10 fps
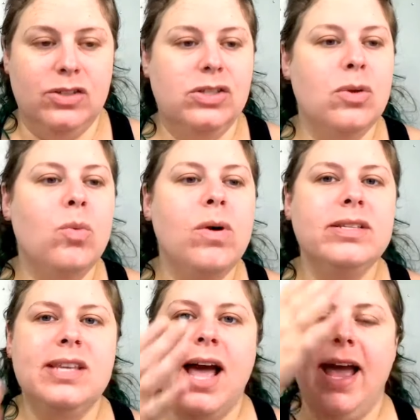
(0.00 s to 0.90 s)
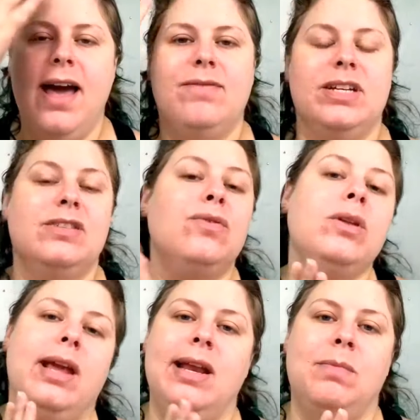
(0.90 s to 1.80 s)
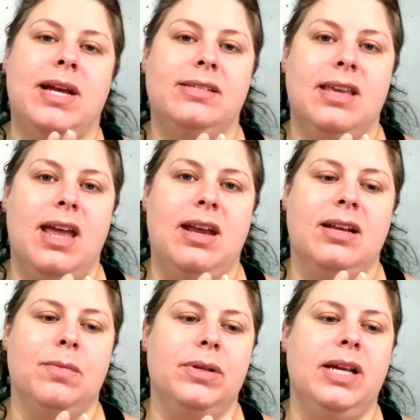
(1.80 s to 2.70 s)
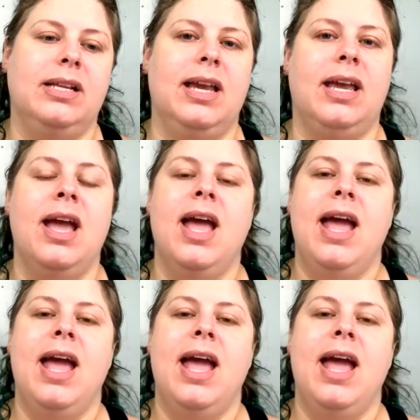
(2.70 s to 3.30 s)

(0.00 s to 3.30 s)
So once I have exfoliated my skin completely